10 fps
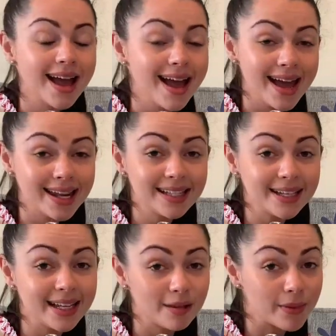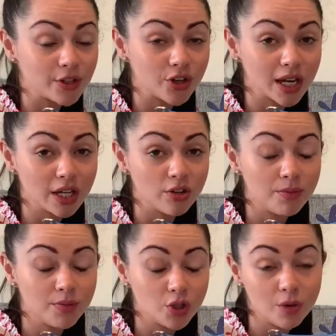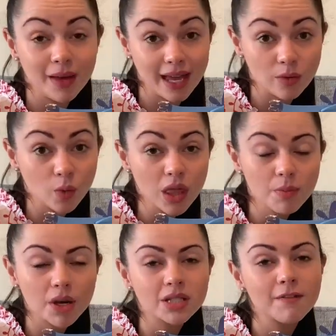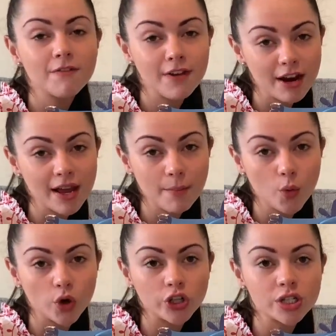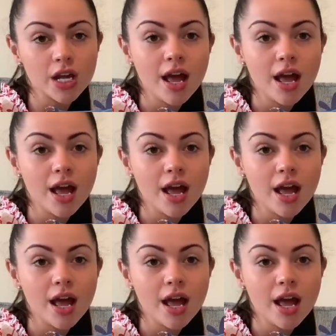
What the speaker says: It is a little bit tricky to begin with, but it's very important